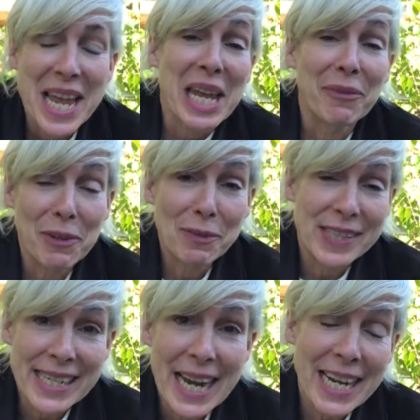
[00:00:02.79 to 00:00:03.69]
If you've
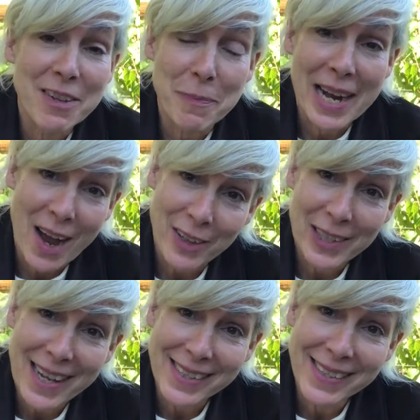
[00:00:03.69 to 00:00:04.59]
seen any of my other
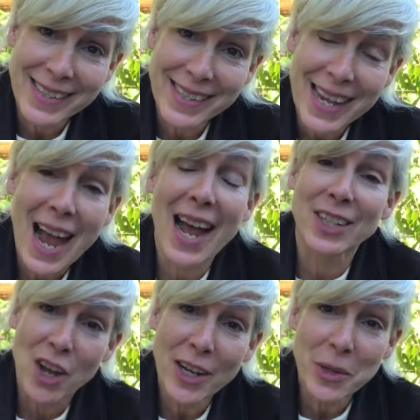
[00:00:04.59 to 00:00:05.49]
lessons, I
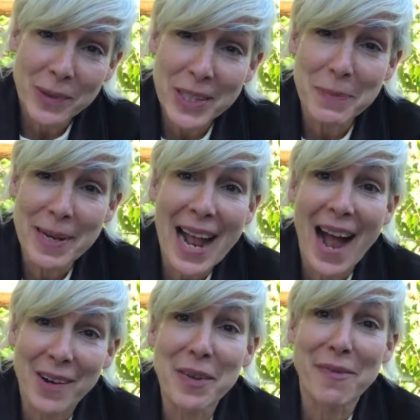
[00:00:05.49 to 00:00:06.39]
taught you a little bit
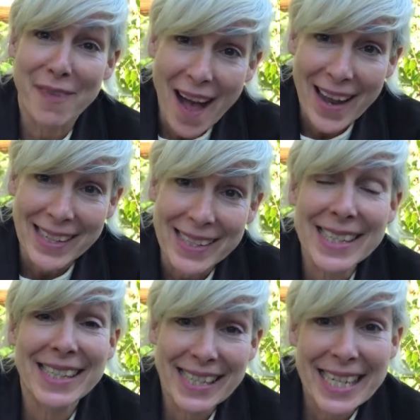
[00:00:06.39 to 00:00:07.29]
how to find
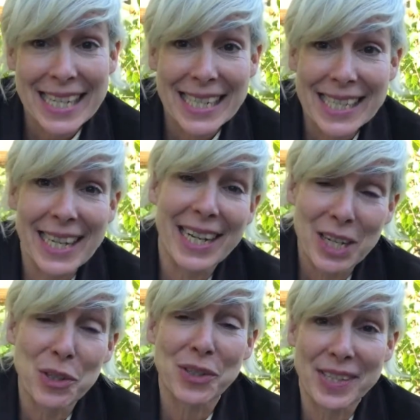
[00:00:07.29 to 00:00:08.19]
seeds and
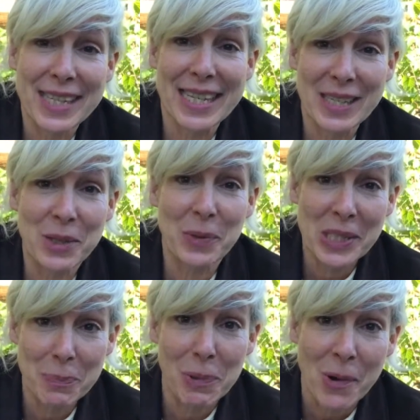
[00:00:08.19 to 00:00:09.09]
interesting things to
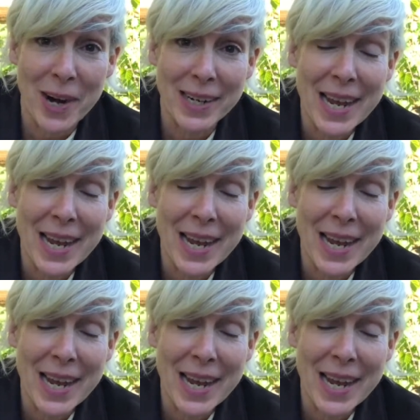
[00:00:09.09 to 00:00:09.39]
explore.